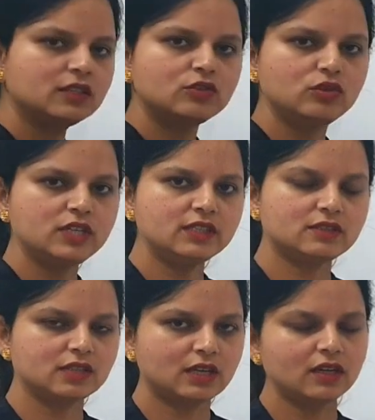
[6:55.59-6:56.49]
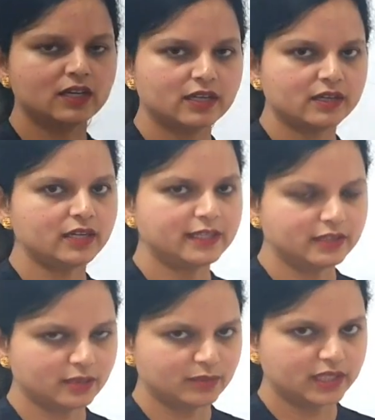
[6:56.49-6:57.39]
the good is still here
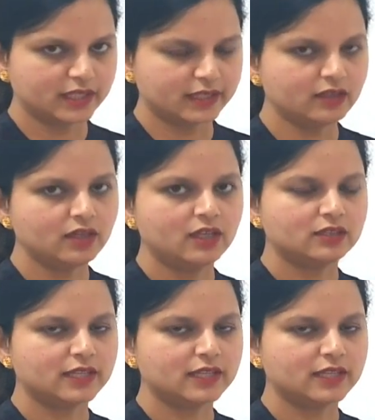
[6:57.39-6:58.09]
intermediate,